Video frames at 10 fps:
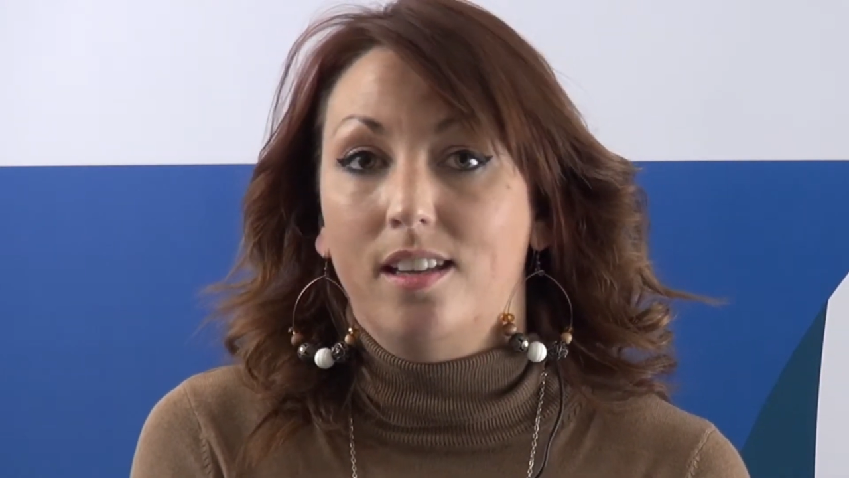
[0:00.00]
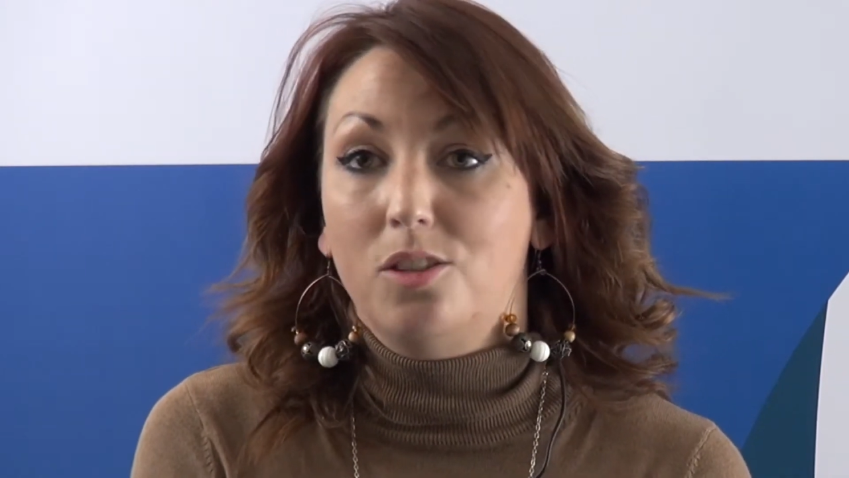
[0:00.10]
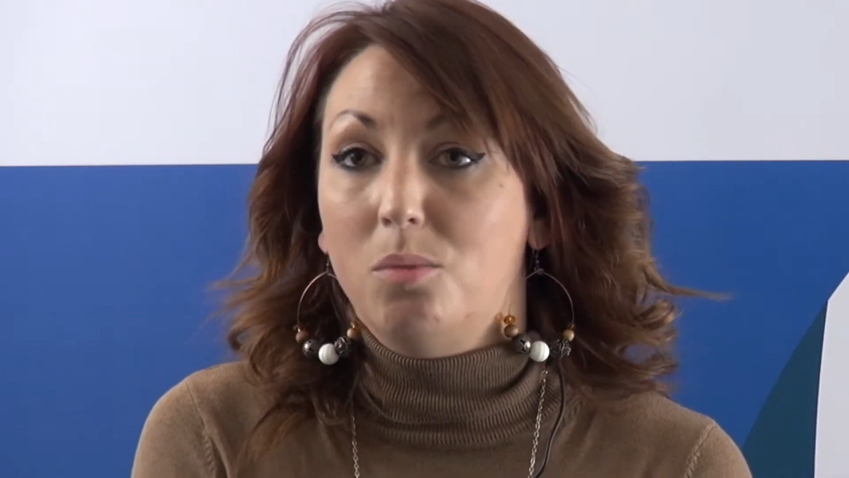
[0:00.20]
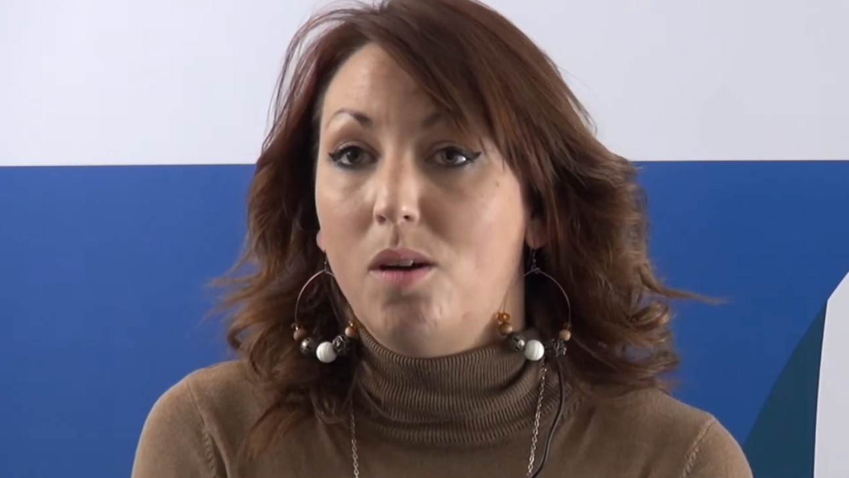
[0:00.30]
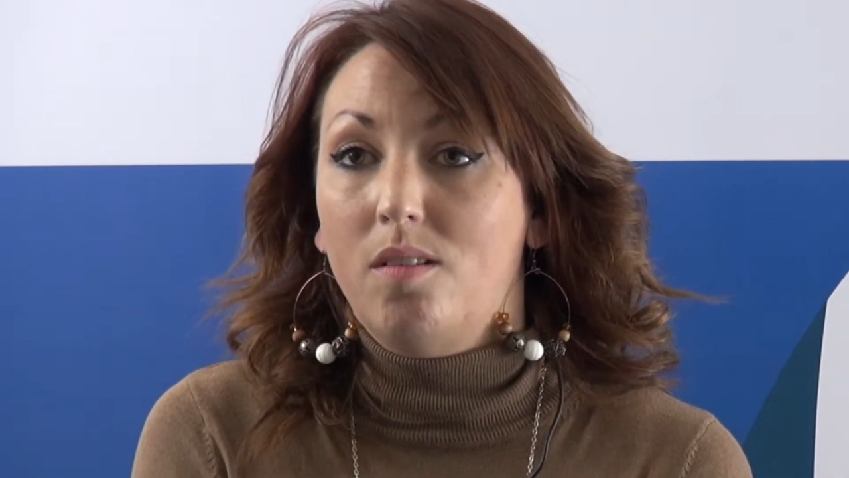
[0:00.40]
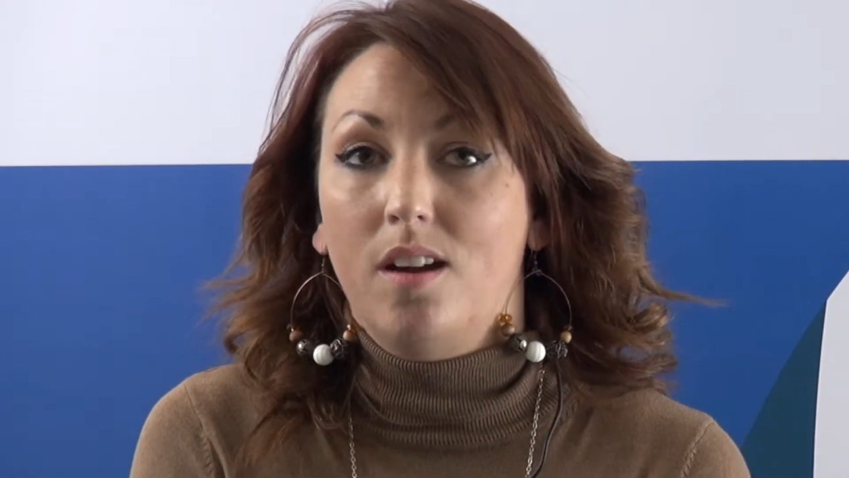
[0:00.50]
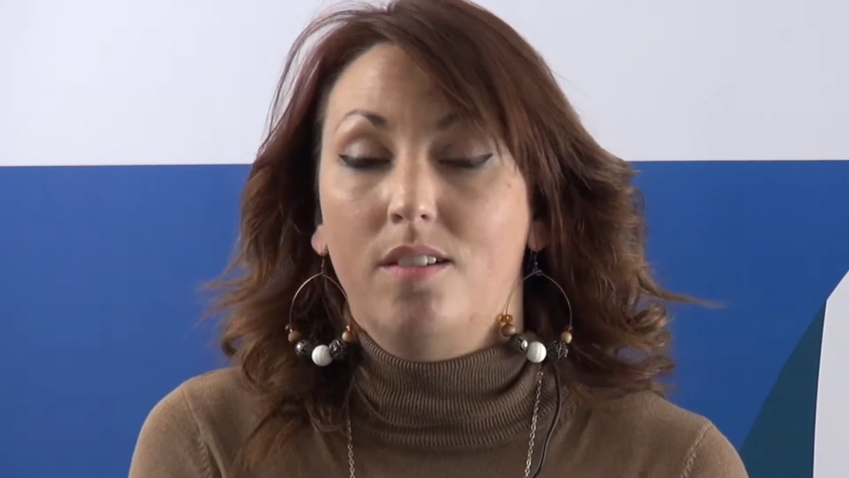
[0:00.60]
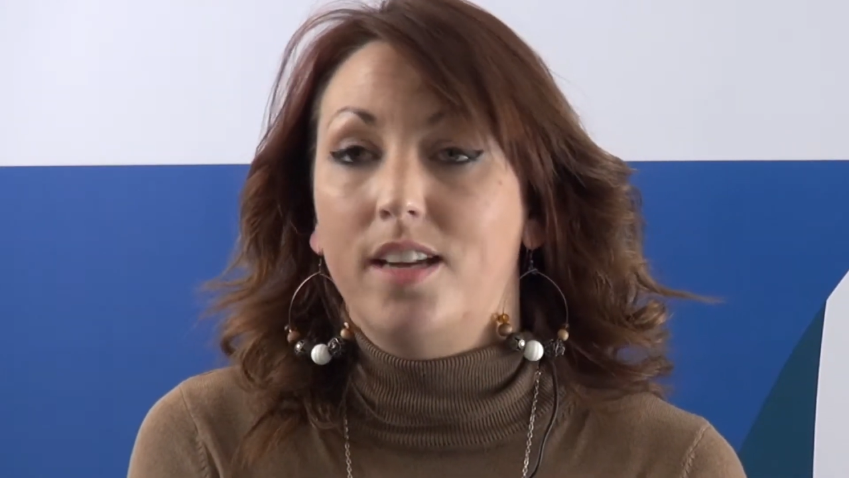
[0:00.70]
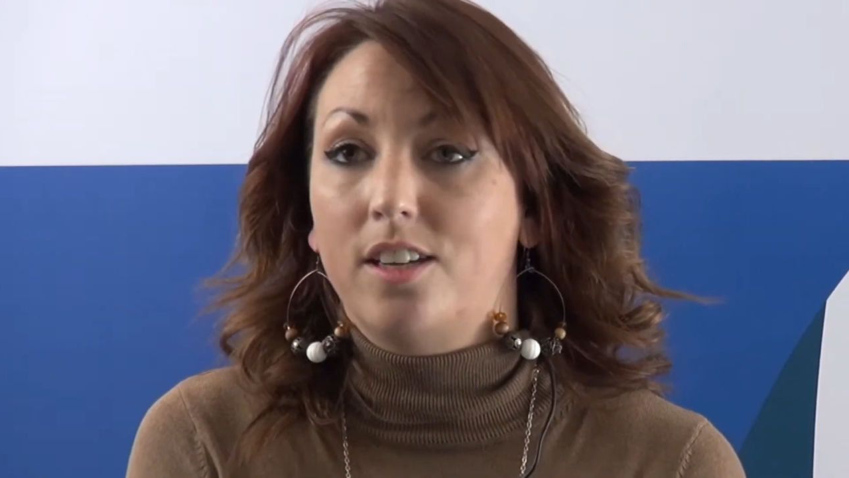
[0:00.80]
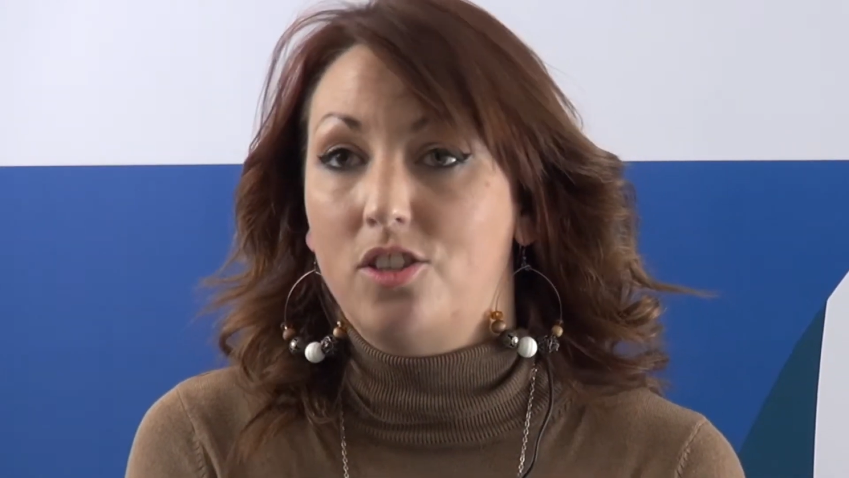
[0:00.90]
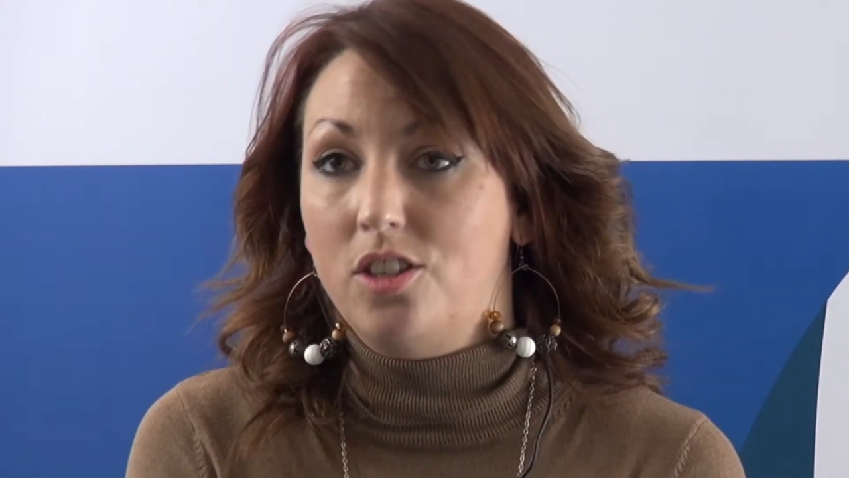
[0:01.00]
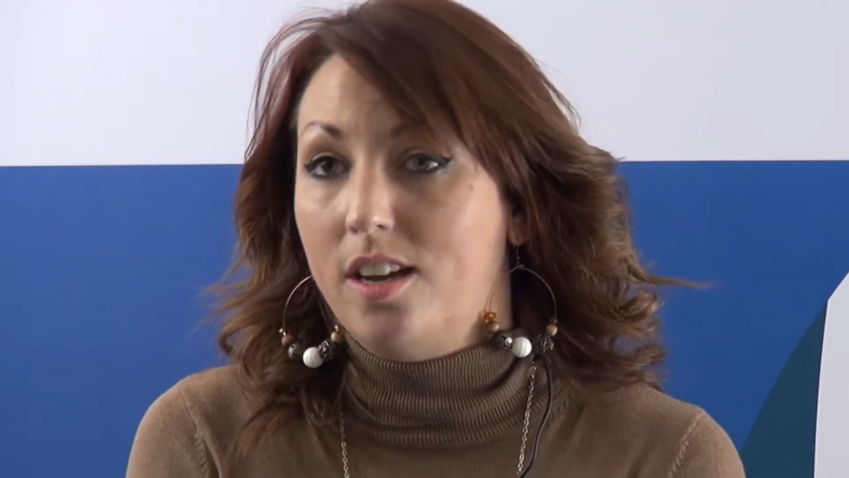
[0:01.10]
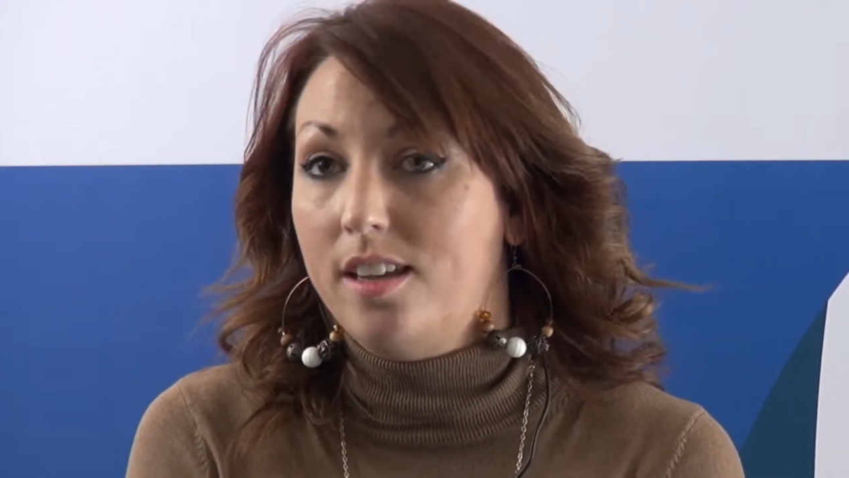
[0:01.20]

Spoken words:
tomorrow, next year,